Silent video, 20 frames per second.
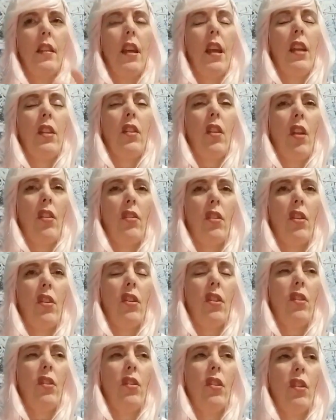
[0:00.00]
it does hurt
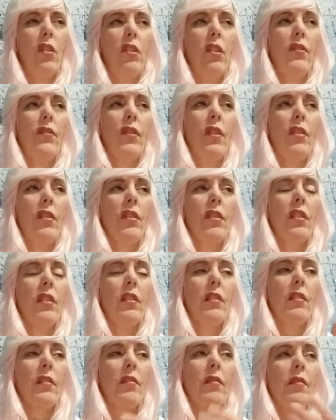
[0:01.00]
you, you know, your first,
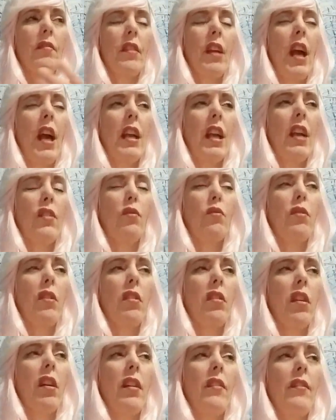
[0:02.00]
I guess, real
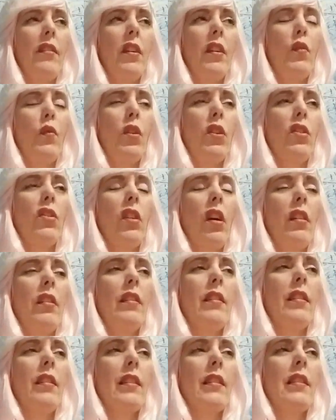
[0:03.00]
love, what you call
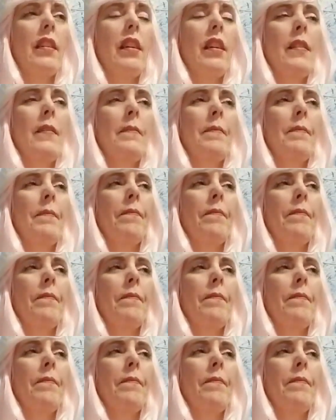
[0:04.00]
it, 16.